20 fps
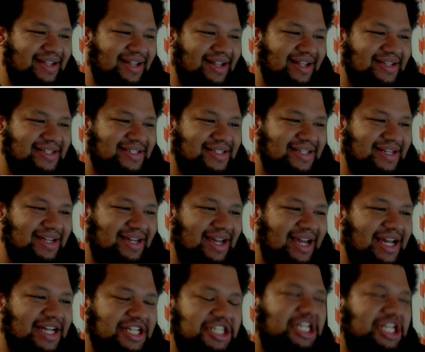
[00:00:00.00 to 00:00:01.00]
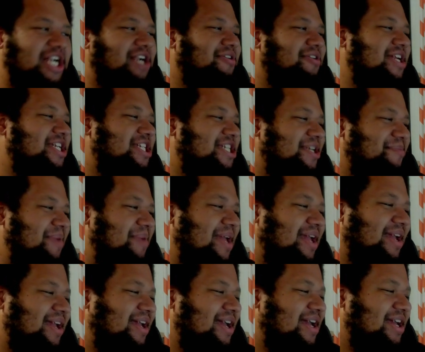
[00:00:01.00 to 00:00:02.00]
see, Generation
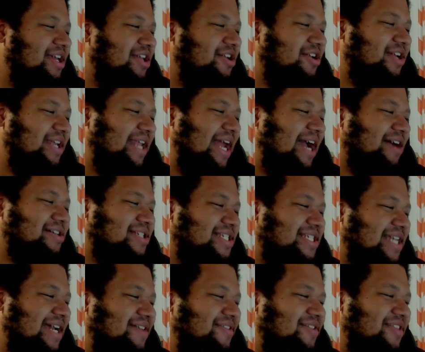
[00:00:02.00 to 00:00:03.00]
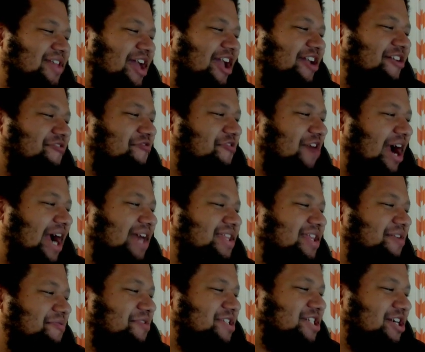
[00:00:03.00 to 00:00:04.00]
Me. You can now say that they finally
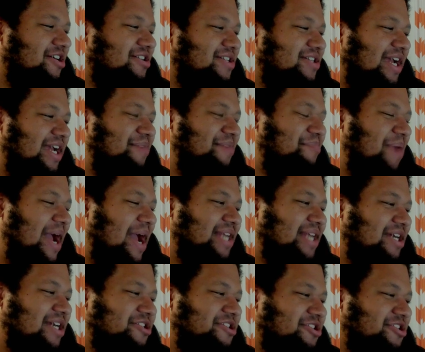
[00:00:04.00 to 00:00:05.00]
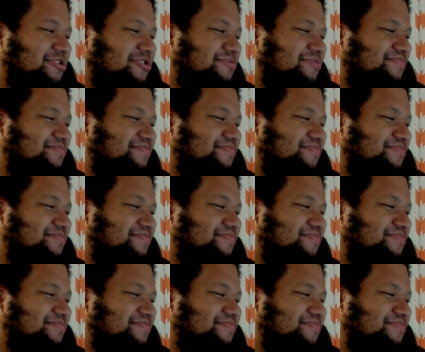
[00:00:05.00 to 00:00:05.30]
returned to Impact after